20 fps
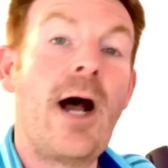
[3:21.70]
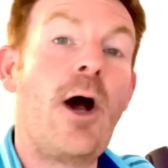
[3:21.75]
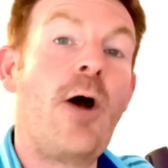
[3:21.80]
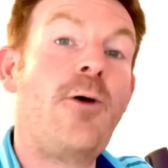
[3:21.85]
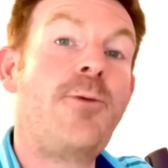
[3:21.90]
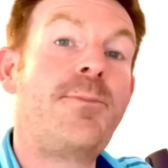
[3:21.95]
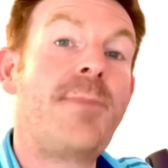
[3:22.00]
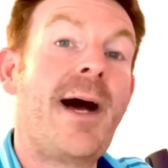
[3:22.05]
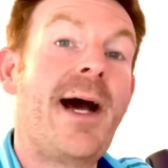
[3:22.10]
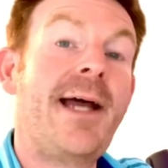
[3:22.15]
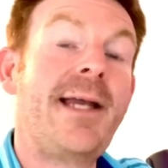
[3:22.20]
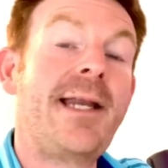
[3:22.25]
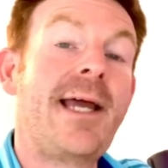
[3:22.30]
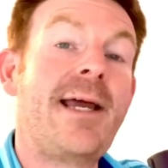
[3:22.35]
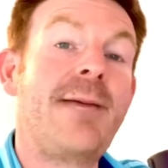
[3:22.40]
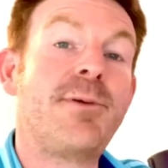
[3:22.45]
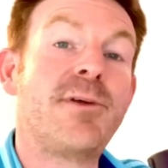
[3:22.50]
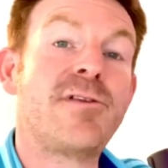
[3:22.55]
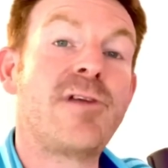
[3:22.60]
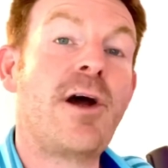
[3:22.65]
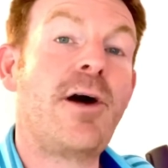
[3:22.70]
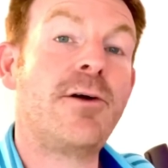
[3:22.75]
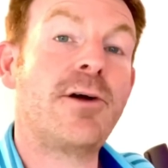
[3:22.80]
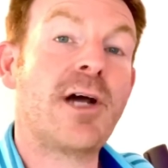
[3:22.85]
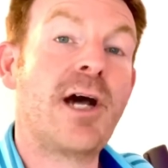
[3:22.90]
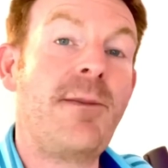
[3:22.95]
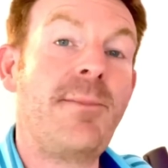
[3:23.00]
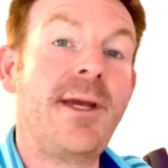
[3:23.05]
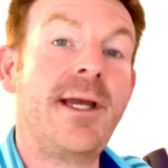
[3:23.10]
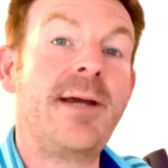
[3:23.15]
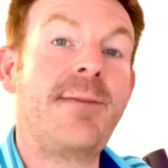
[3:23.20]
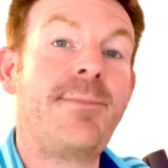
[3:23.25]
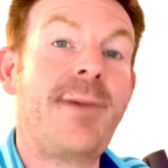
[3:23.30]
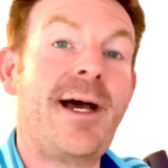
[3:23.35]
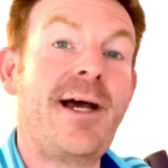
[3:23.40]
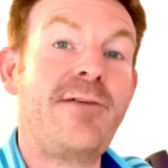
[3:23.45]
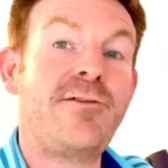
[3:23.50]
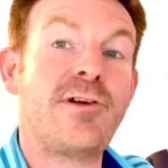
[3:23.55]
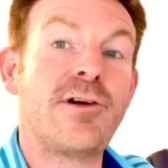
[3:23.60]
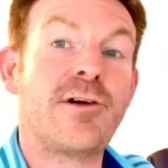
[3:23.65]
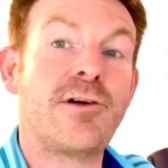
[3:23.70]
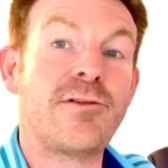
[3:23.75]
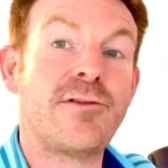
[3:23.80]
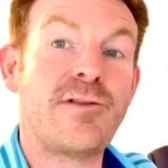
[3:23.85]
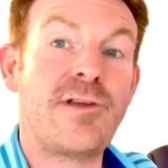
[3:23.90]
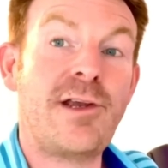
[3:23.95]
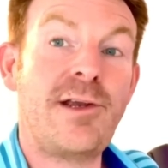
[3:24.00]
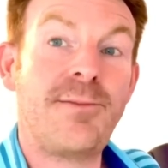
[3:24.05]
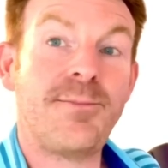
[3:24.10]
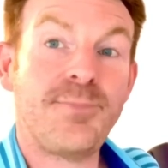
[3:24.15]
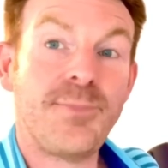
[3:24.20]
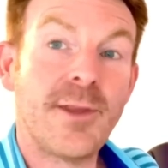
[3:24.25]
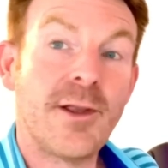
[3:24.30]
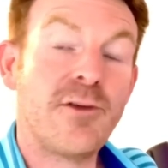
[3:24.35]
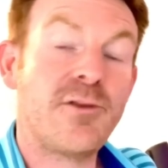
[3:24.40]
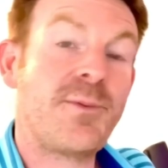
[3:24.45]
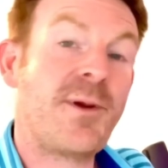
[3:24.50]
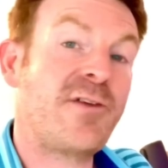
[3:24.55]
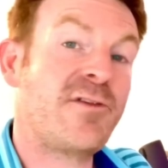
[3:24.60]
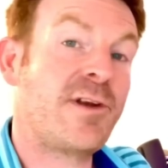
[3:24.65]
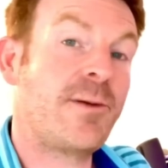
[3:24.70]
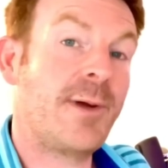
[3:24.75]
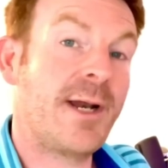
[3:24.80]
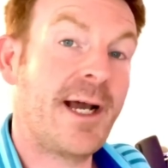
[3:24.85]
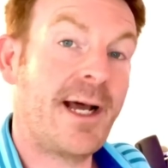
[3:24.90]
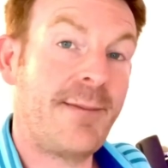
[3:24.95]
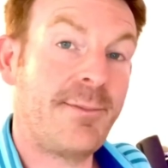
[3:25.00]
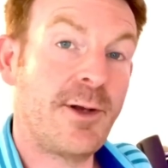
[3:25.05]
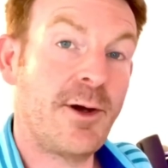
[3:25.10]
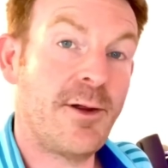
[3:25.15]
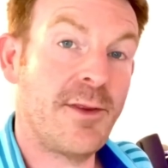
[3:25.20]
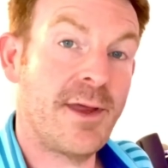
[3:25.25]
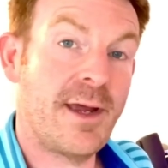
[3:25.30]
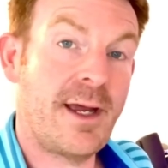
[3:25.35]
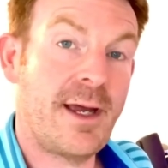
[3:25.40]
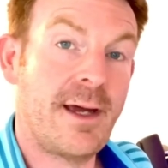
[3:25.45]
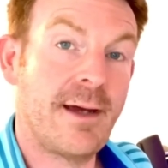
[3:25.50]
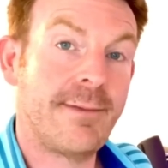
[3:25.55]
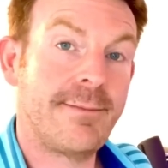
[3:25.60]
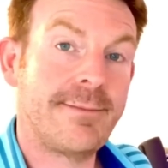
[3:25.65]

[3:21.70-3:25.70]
and videographer Ben Hurst, and he's not stopping there. Man,